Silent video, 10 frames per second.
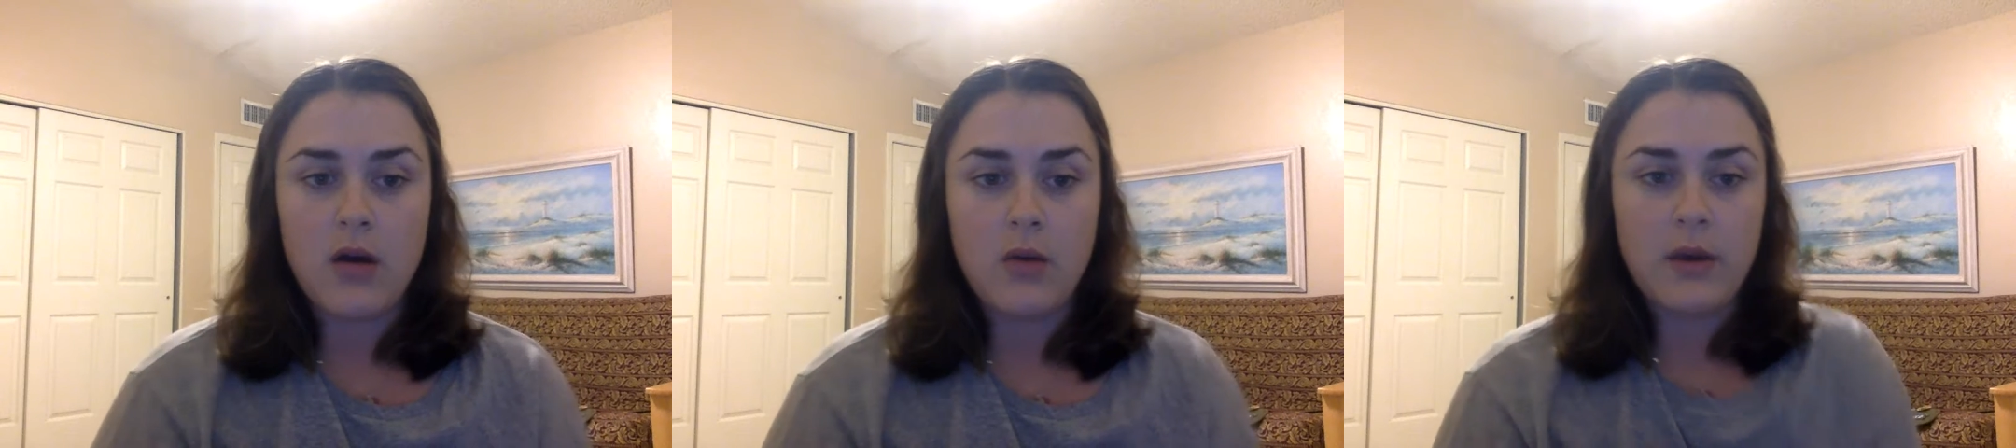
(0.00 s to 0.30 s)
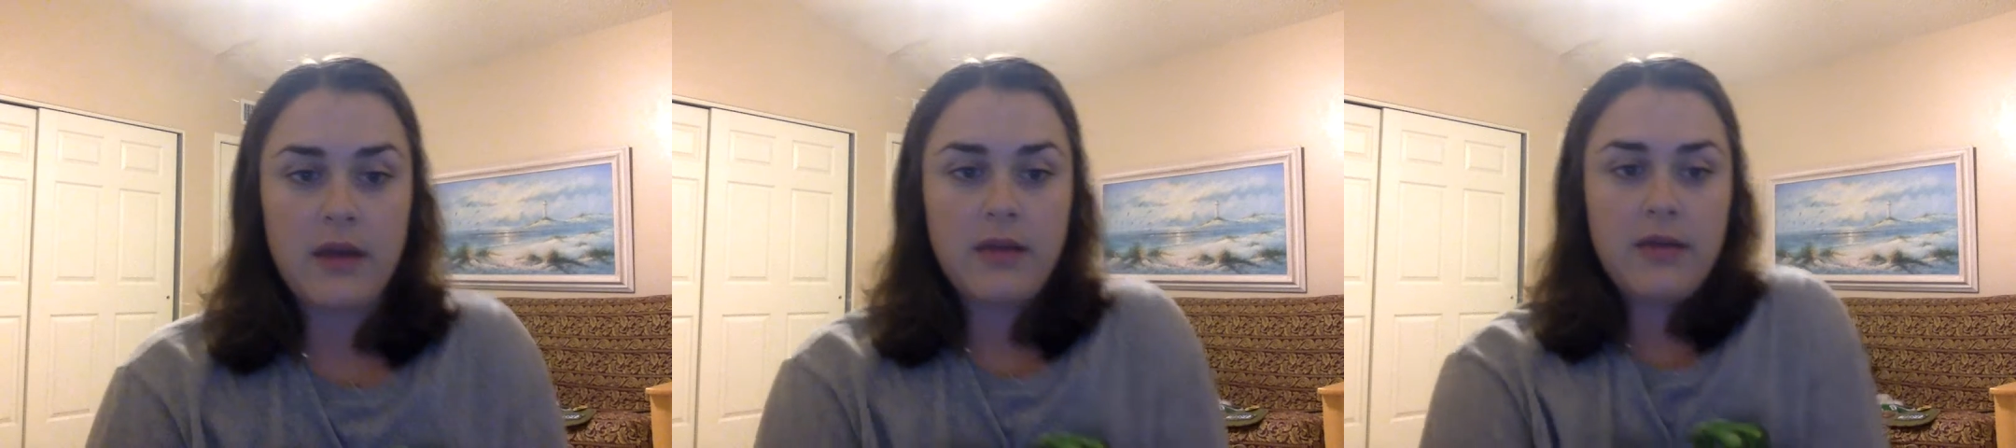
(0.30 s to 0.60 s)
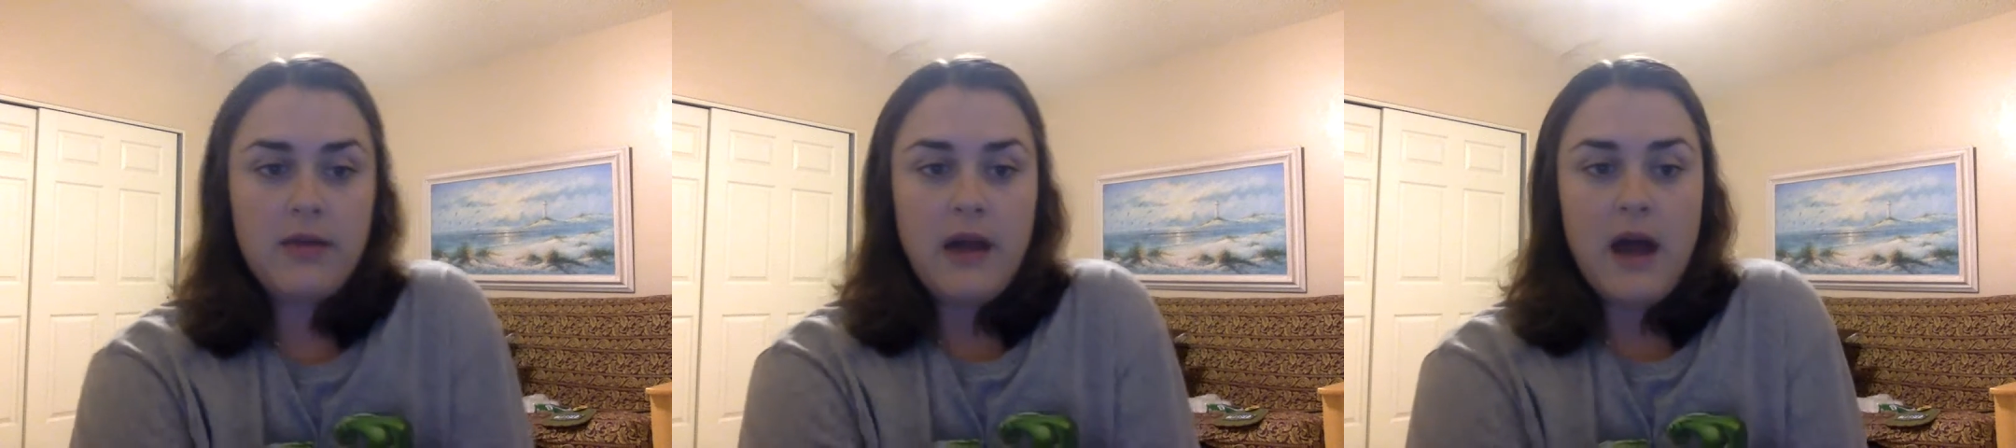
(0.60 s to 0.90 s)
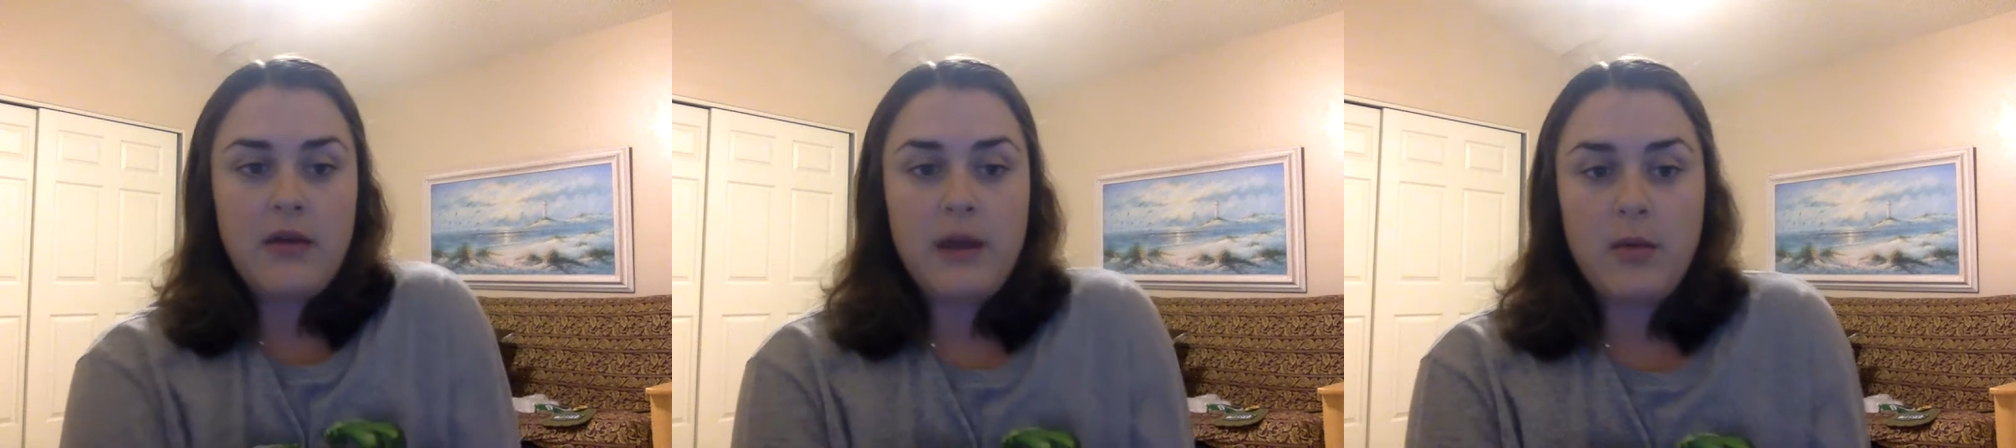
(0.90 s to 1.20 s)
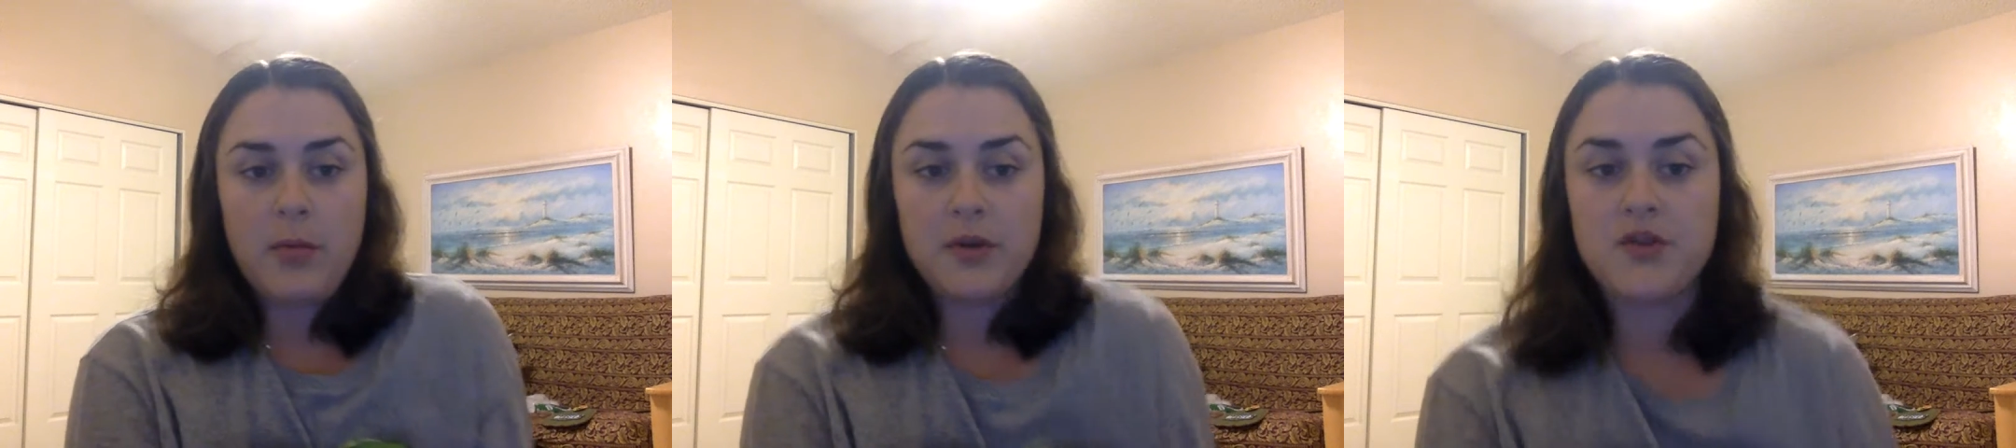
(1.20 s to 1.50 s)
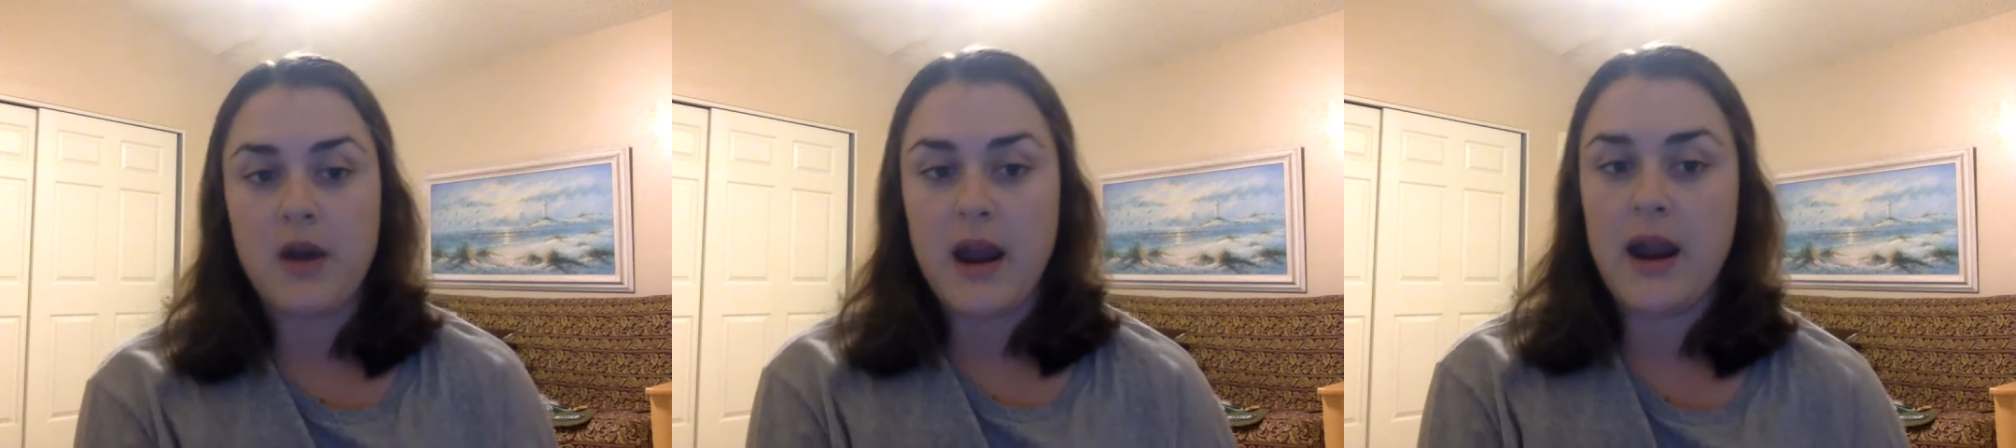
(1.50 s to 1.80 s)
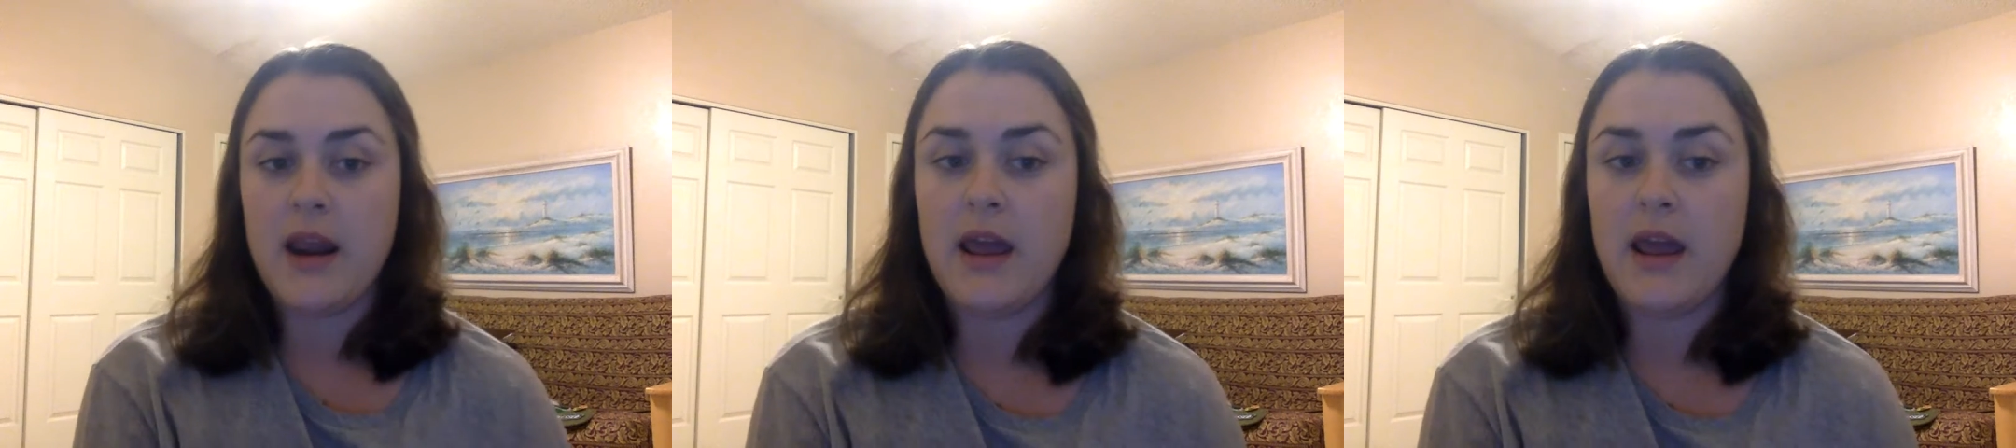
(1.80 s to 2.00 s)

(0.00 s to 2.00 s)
with how they were portrayed